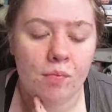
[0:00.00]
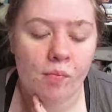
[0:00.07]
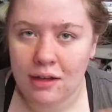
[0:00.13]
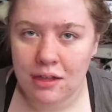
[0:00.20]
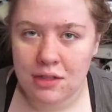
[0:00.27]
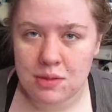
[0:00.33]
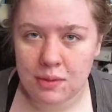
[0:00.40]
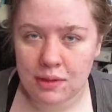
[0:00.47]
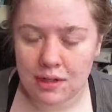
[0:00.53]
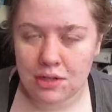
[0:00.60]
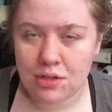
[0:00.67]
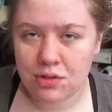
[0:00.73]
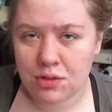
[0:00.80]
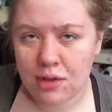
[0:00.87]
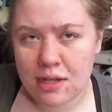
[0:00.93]
Next one is
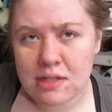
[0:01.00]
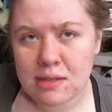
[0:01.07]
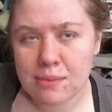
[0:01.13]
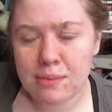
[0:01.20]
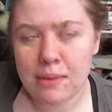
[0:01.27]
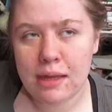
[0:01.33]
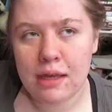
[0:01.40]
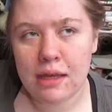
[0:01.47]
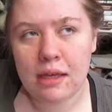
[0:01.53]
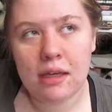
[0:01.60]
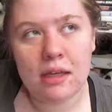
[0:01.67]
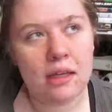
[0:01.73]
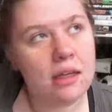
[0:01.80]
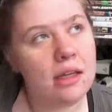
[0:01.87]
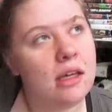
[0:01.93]

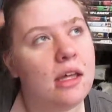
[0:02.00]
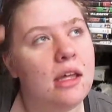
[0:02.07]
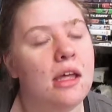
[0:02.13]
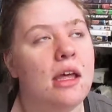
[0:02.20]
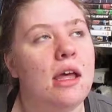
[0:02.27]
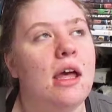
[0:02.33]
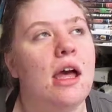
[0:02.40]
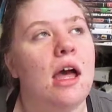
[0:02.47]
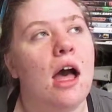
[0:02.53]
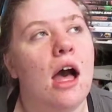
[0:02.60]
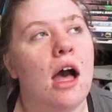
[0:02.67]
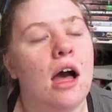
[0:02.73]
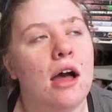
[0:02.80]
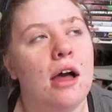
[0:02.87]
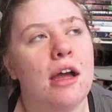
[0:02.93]
Tresemme.
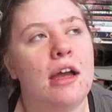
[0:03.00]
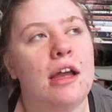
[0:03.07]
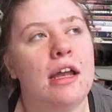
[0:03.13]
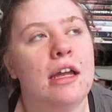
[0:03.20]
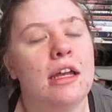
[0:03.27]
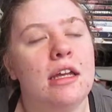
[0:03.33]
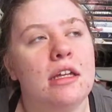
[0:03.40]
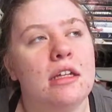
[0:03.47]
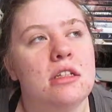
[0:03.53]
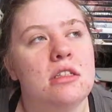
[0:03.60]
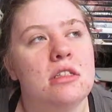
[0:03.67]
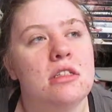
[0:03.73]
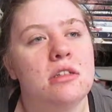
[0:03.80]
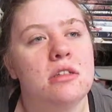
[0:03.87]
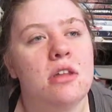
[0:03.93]
I
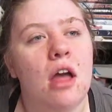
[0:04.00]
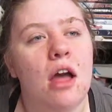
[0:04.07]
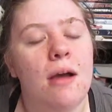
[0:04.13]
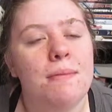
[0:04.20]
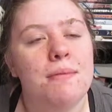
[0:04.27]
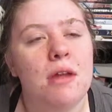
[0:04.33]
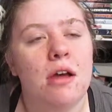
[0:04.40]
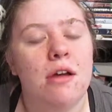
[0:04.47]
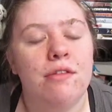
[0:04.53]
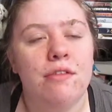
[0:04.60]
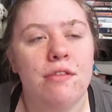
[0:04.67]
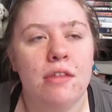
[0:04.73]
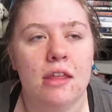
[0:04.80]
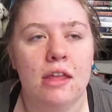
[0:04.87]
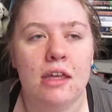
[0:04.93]
hopped off
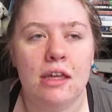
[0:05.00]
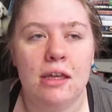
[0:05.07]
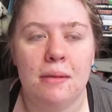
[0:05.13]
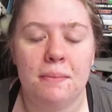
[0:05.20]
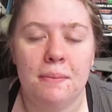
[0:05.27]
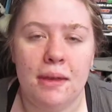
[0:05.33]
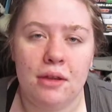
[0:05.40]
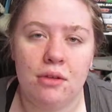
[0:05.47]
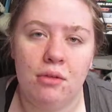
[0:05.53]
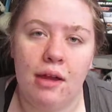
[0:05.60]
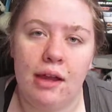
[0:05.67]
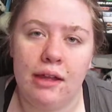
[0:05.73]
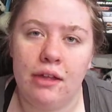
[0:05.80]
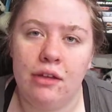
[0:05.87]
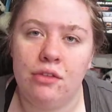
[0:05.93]
the
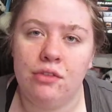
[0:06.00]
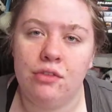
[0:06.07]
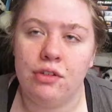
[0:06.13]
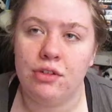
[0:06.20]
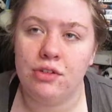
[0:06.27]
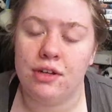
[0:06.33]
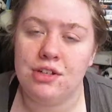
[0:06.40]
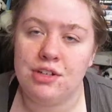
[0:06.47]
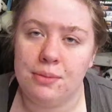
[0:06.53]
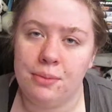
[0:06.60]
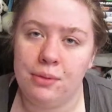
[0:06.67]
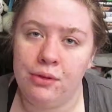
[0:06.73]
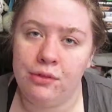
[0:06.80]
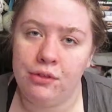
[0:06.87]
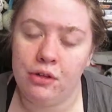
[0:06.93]
bandwagon for dry
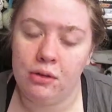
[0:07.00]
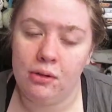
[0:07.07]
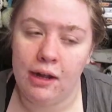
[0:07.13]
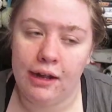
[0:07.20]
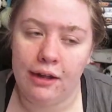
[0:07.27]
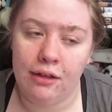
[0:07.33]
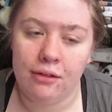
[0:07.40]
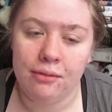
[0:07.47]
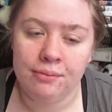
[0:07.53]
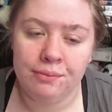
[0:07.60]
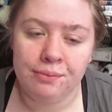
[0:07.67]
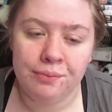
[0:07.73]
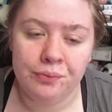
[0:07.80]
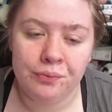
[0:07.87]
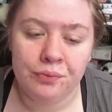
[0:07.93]
shampoo for a while,
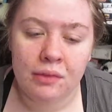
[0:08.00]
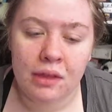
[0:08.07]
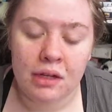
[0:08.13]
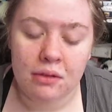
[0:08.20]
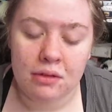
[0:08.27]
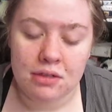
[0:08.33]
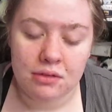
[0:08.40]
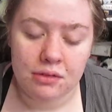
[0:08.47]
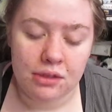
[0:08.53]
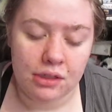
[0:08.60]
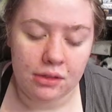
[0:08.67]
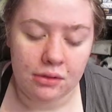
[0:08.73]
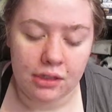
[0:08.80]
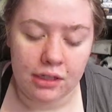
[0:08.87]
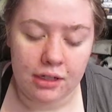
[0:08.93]
and I wasn't really
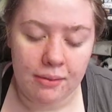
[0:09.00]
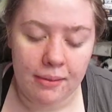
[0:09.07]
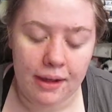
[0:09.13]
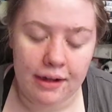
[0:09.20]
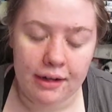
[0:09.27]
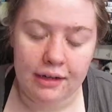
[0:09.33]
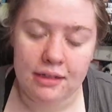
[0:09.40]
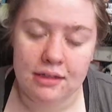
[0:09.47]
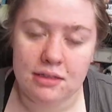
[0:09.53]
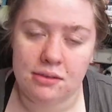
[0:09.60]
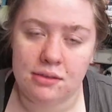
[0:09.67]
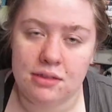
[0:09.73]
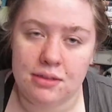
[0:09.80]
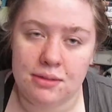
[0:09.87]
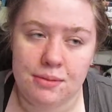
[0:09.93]
worried about it because I
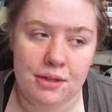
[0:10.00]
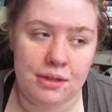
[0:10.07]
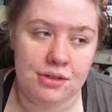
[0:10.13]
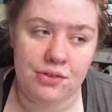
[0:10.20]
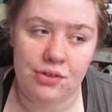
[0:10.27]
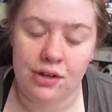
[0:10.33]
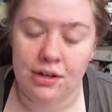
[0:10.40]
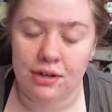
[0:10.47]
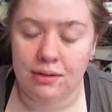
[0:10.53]
wasn't a huge fan.